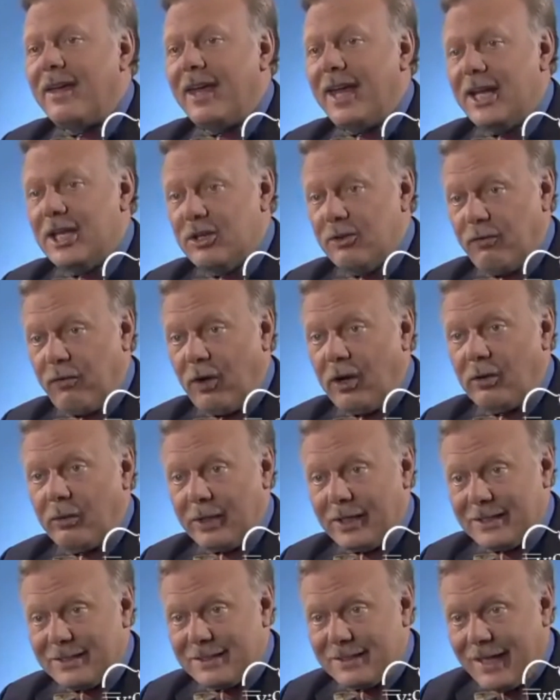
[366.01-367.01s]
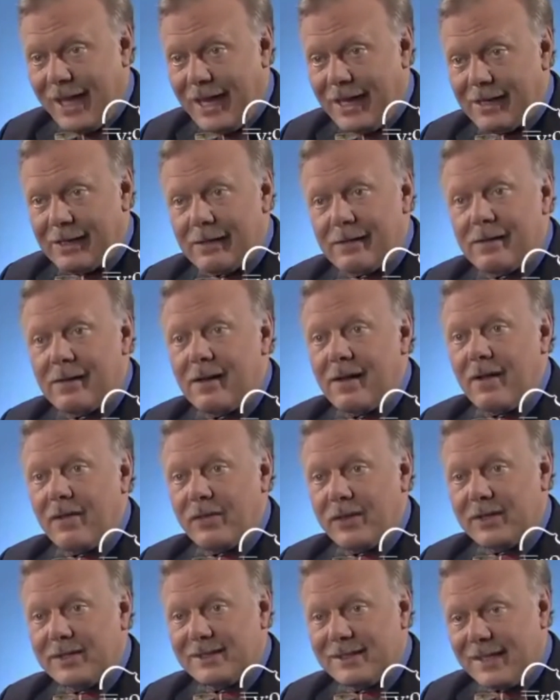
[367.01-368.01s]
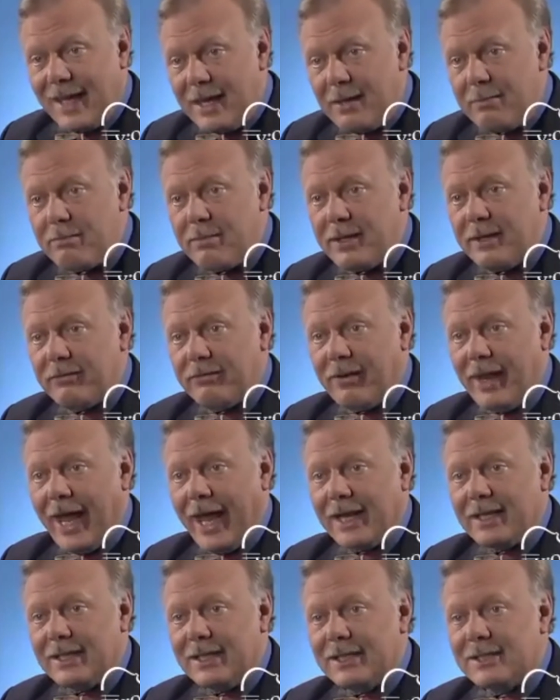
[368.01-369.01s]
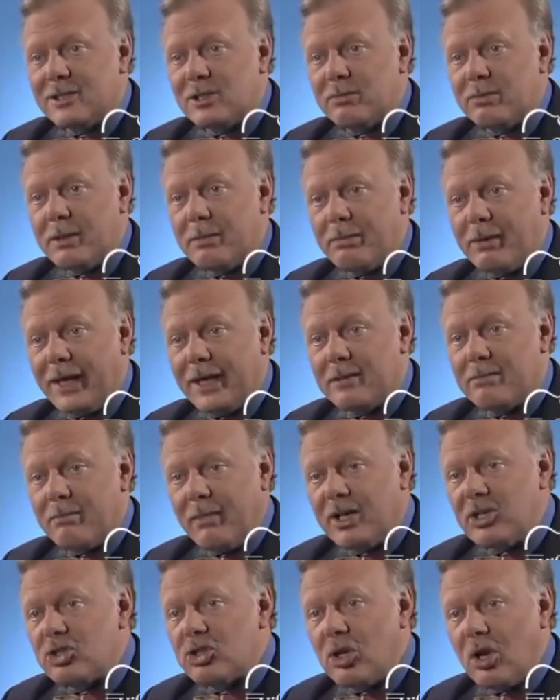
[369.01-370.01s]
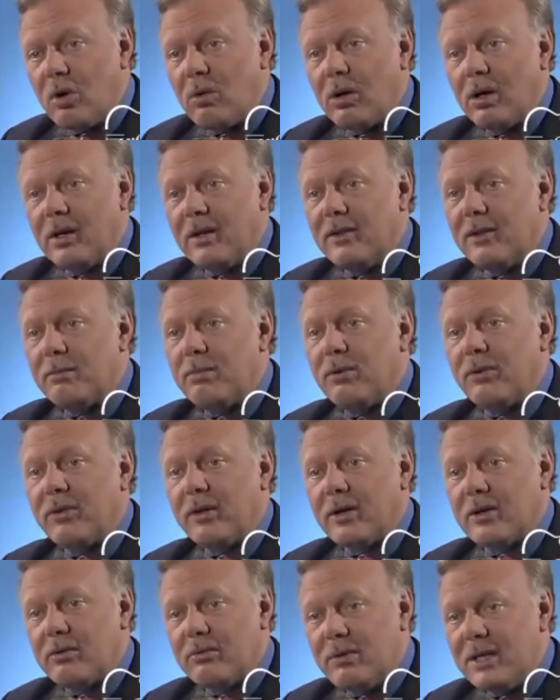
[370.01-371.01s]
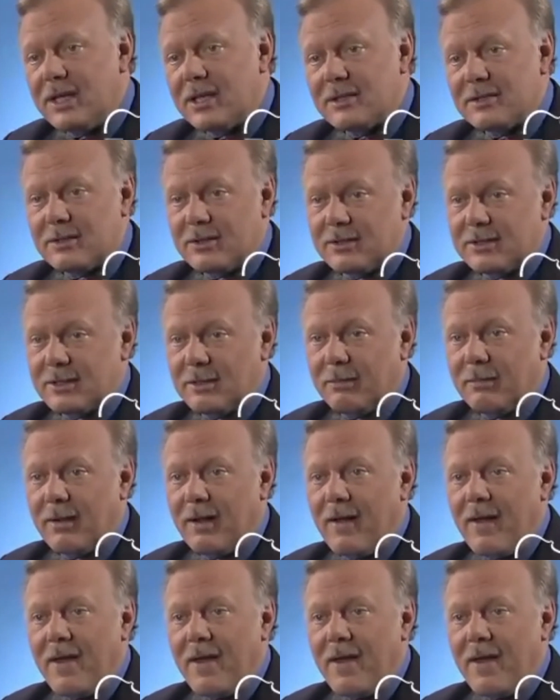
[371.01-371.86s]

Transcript: In the following scale, the same B flat needs to be played much lower in the Pythagorean system,